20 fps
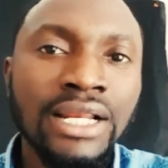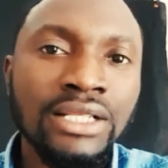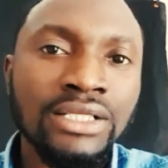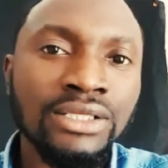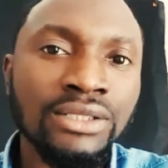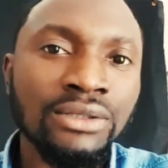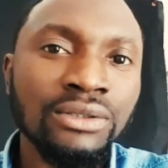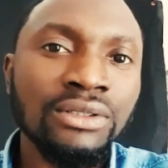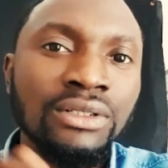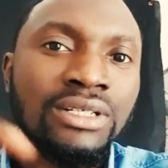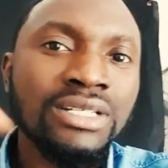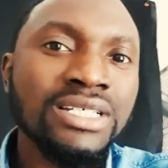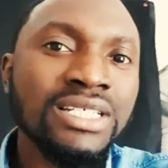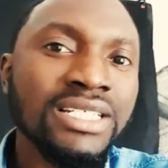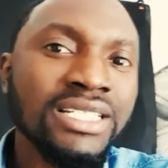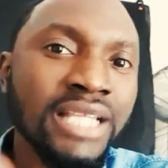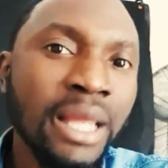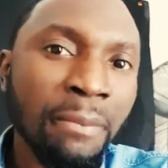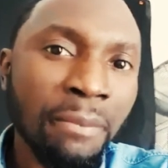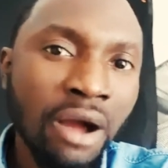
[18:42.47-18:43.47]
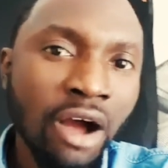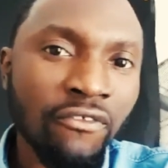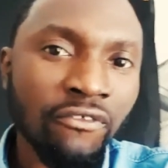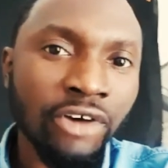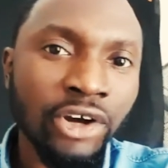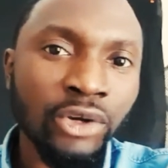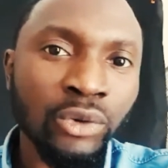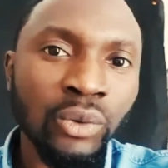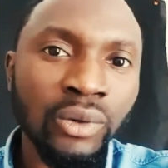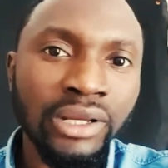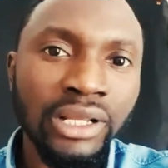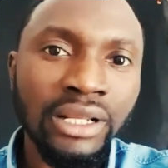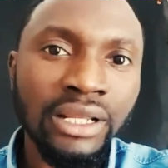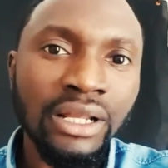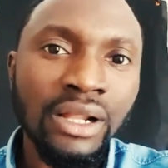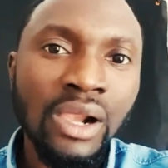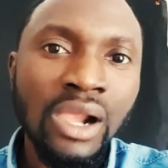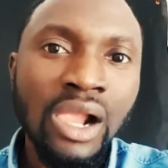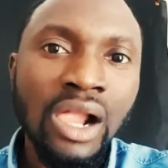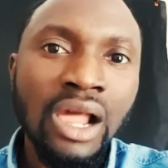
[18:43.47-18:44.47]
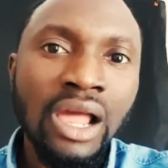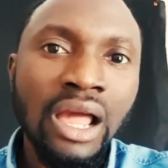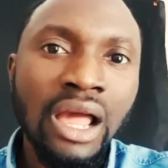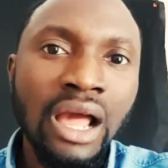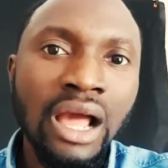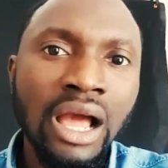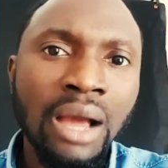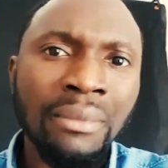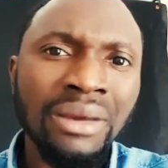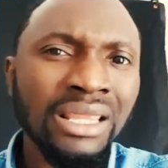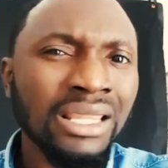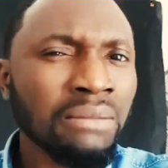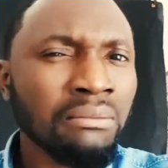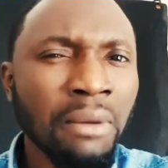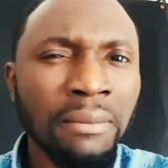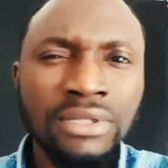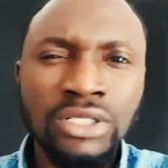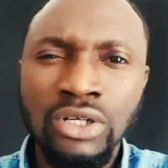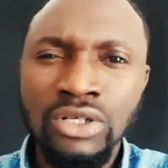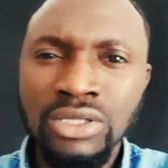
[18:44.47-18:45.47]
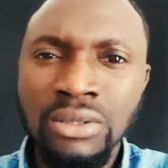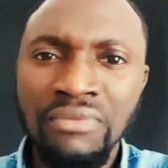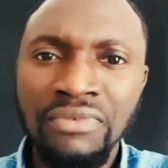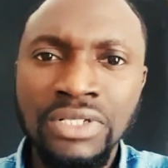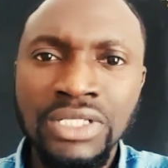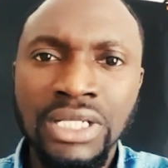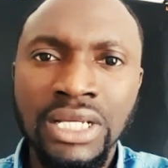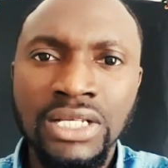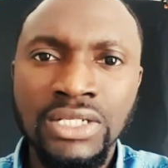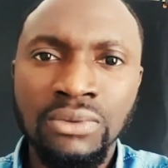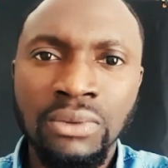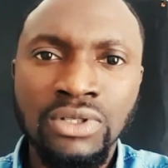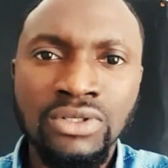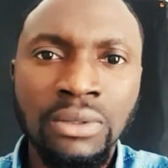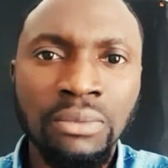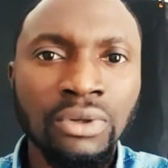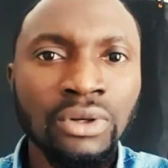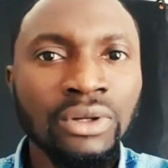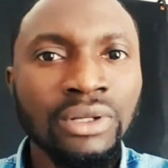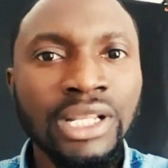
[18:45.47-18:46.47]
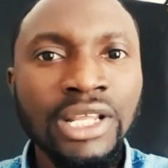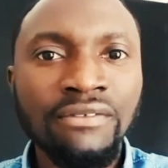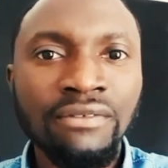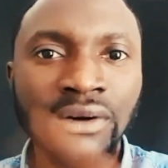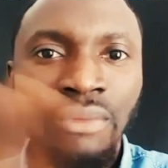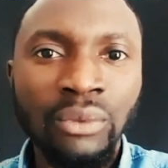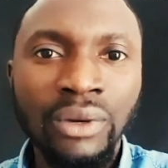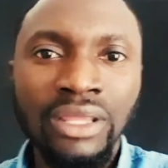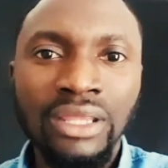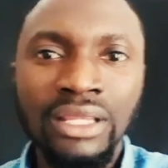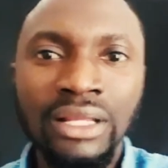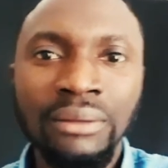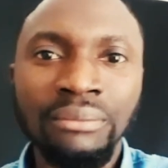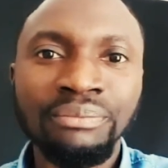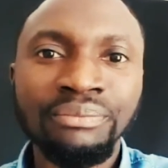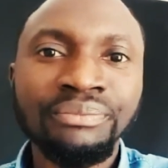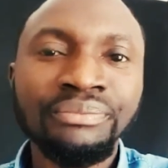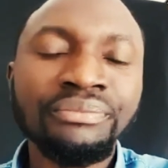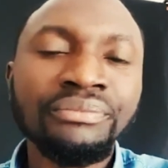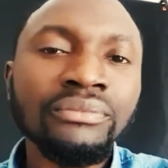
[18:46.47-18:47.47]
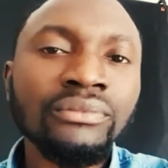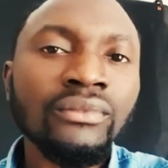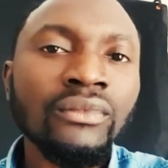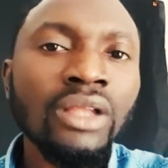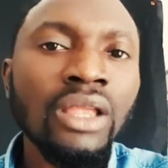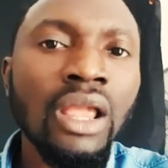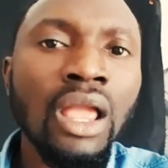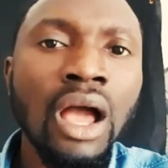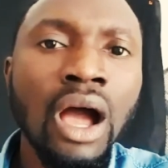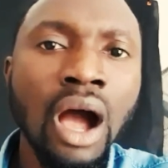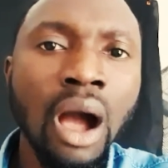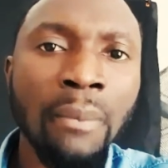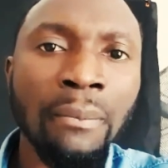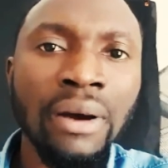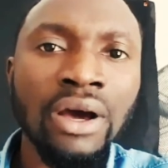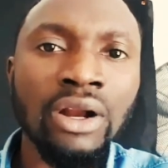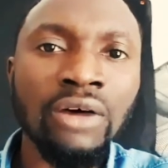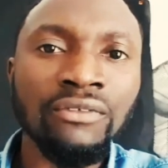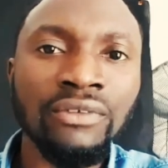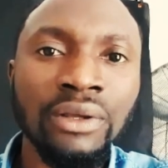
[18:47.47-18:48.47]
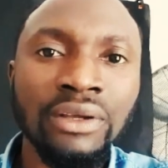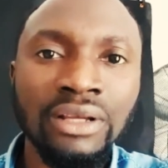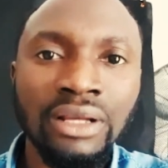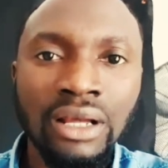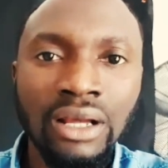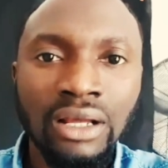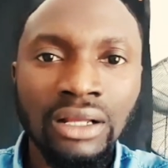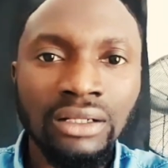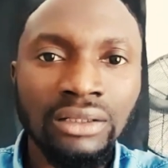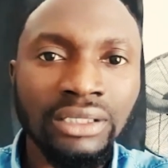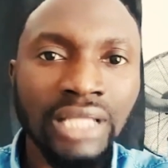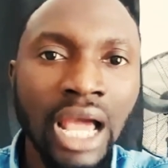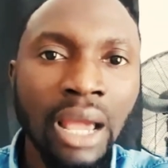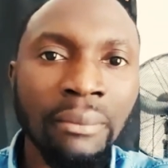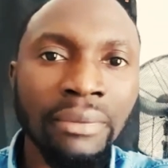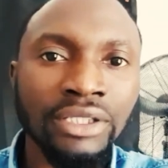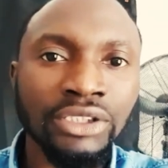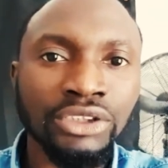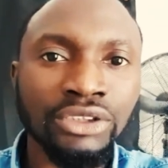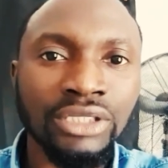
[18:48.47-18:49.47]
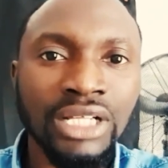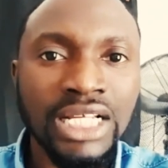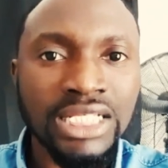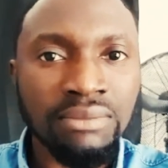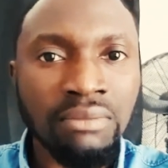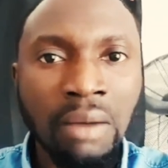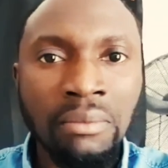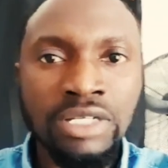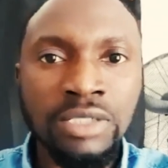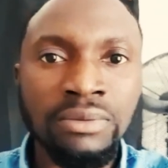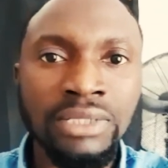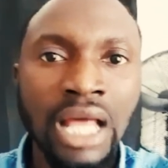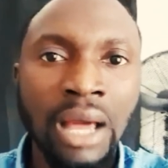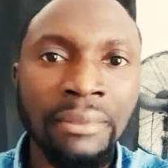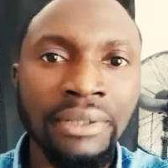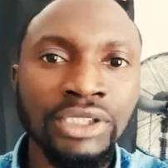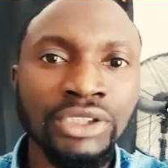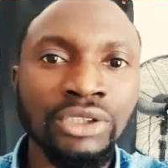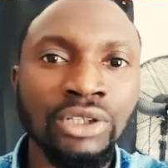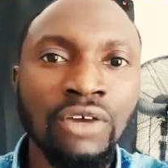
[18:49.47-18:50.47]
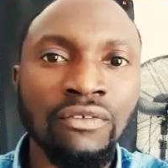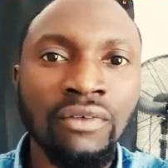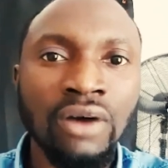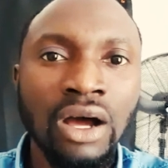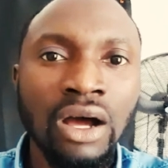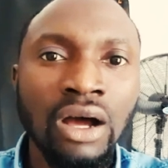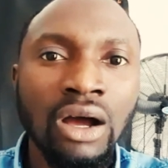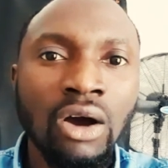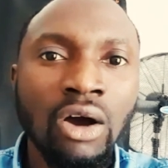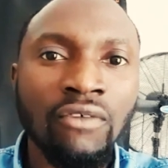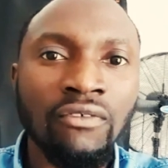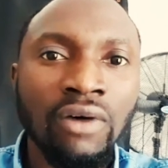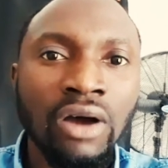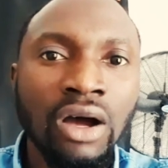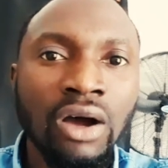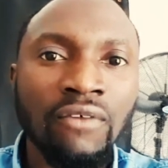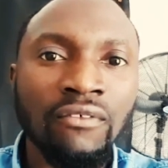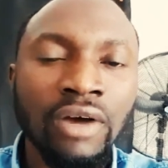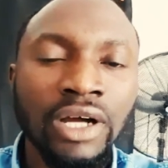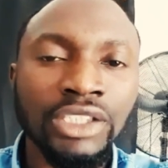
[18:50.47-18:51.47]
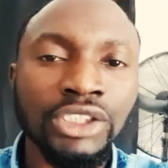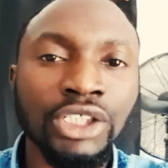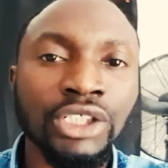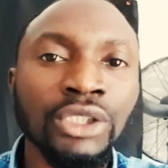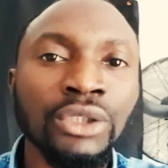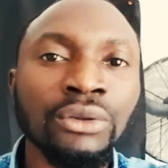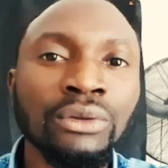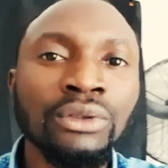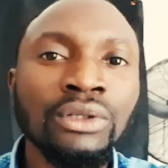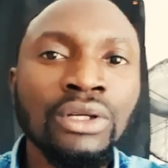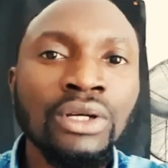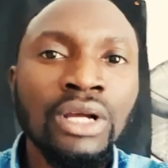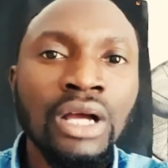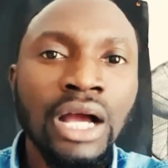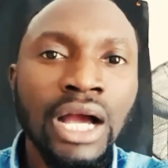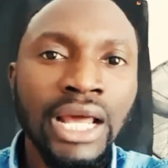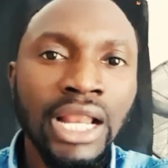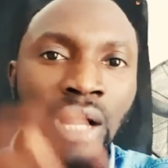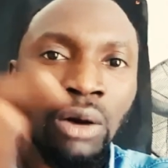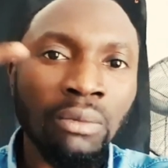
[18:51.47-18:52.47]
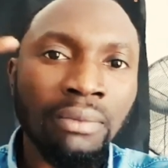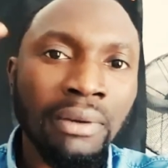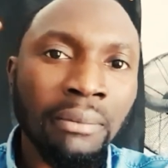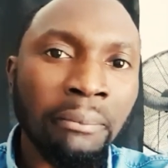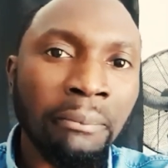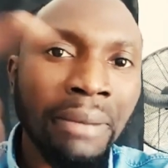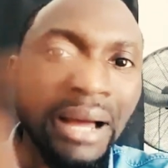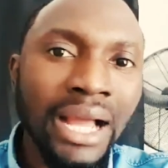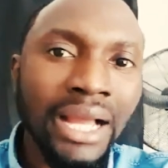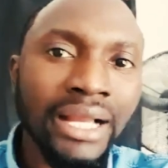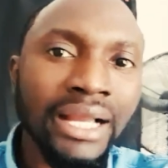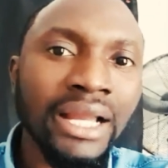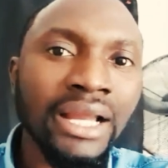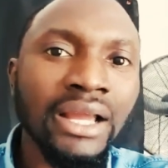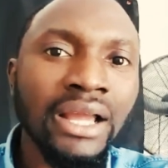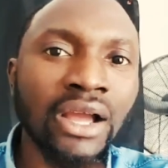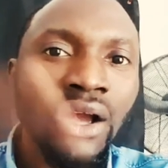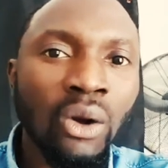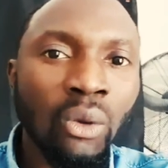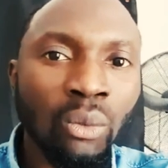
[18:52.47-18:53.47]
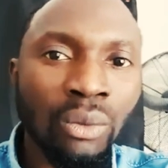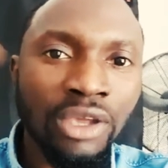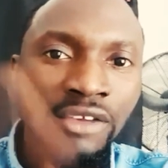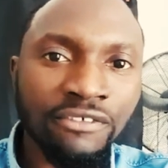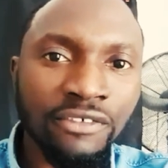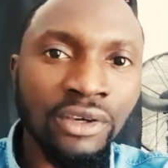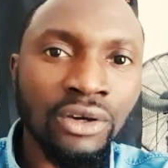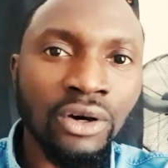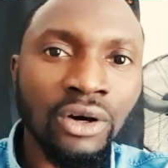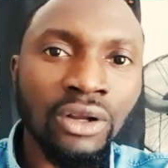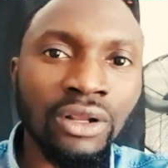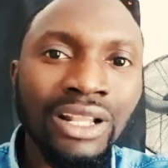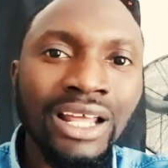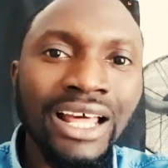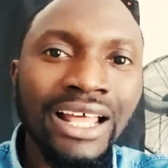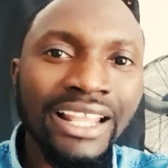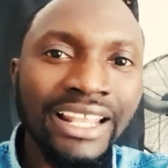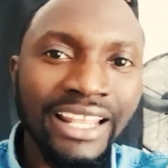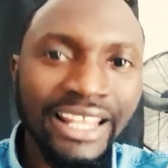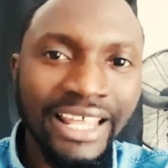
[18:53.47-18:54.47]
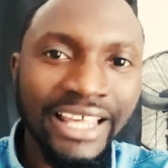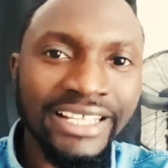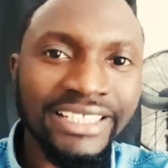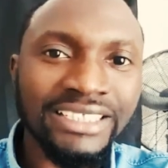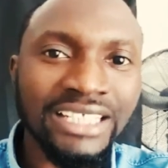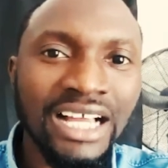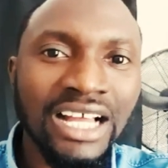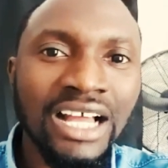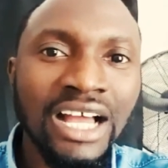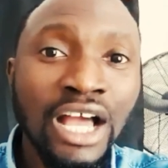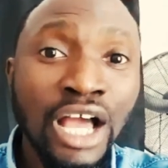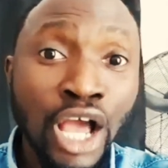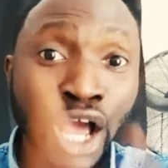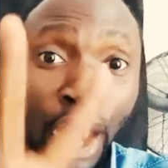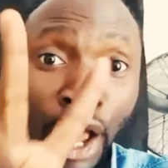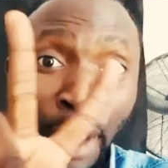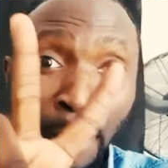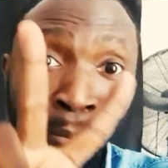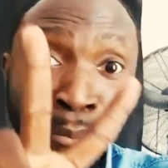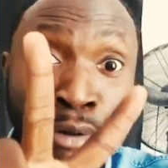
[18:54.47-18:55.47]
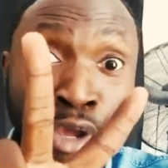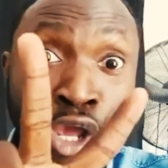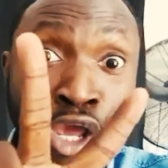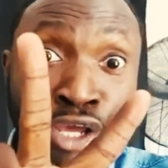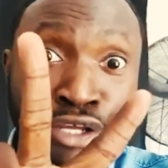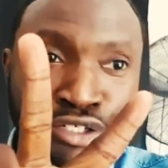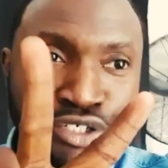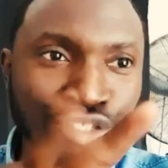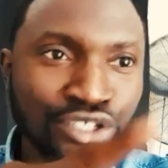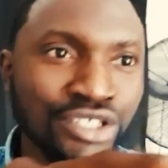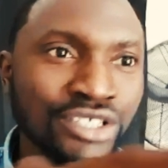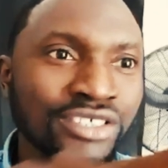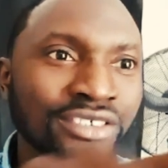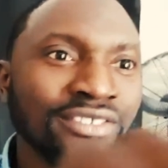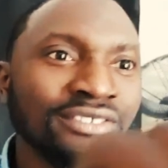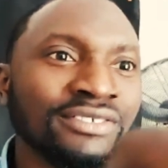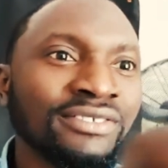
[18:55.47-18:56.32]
I need to step out very quickly. I think Mama's got something to say as well, so I'm gonna leave her with our part of the dimension, as Mama's dimension of our channel, and I'll be back with you all later. Peace.